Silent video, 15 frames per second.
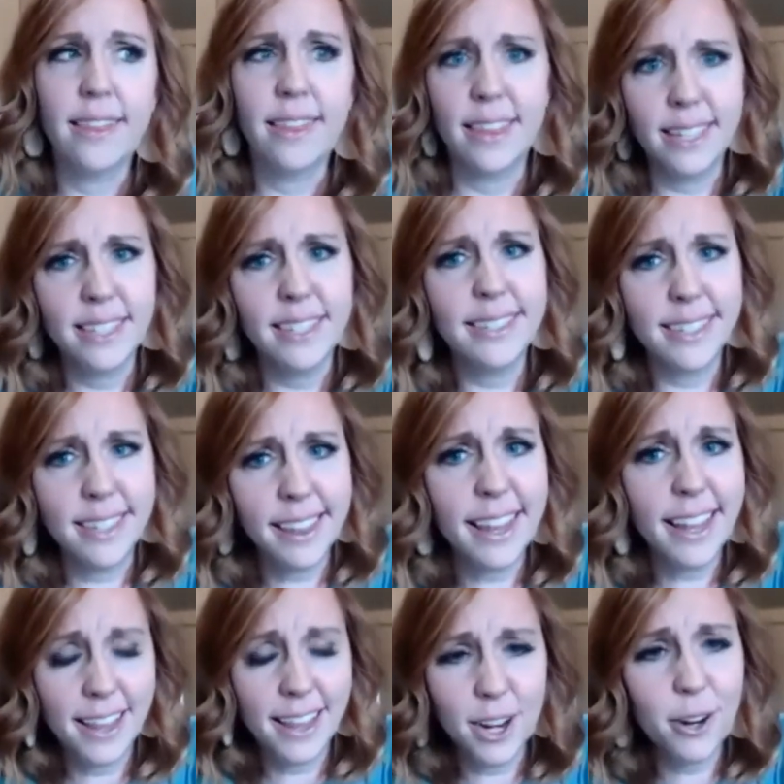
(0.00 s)
this is the
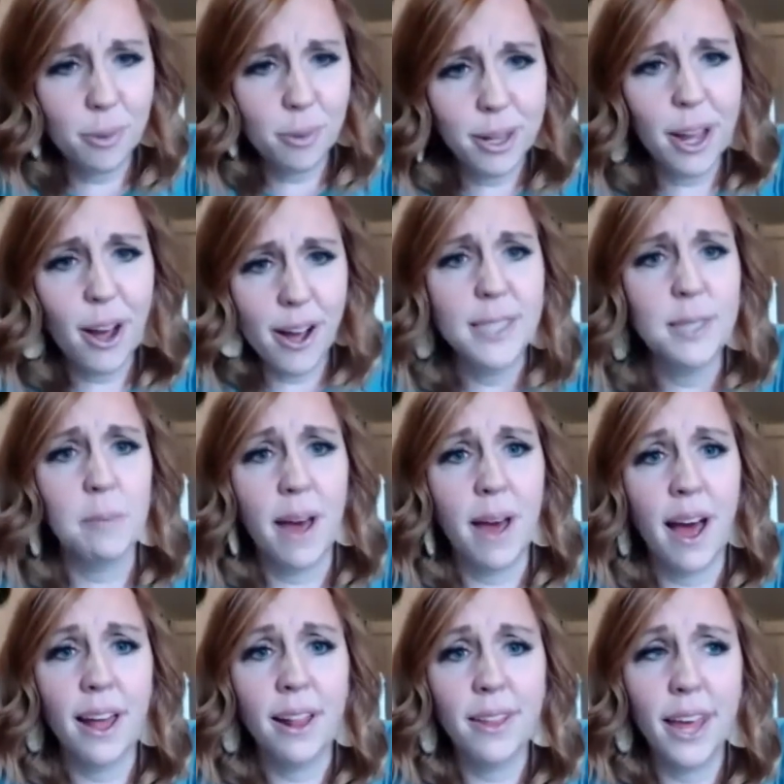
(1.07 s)
thing that you're really awesome at.